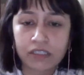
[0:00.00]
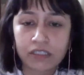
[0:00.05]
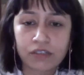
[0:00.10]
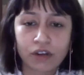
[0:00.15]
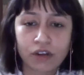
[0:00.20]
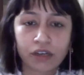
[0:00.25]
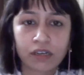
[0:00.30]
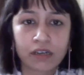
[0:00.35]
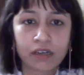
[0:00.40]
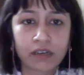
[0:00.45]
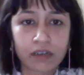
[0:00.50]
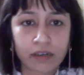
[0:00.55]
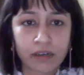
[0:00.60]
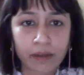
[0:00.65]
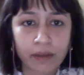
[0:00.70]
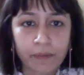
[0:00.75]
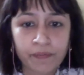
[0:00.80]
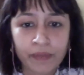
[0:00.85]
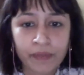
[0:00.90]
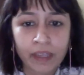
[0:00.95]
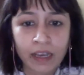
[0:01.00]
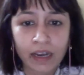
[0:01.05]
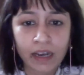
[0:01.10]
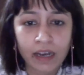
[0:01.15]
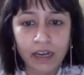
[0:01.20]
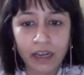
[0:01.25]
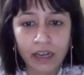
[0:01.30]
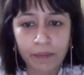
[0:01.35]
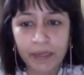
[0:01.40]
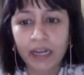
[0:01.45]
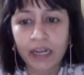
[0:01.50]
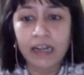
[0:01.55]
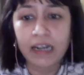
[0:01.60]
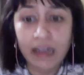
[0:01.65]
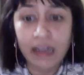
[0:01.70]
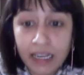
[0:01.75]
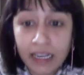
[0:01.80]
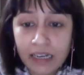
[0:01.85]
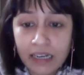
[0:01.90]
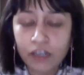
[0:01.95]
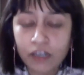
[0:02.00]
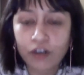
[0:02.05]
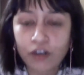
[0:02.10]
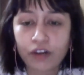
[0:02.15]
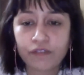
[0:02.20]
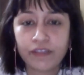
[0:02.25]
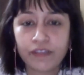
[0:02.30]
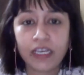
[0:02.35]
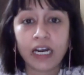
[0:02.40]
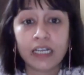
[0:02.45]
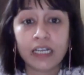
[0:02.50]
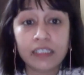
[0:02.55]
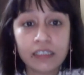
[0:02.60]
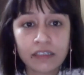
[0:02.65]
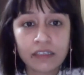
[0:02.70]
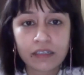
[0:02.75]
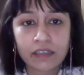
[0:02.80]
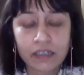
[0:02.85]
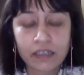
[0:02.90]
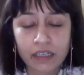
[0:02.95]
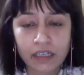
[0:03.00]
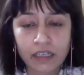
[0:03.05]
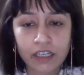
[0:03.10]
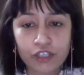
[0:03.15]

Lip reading: It's not I mean, unlike a lot of the other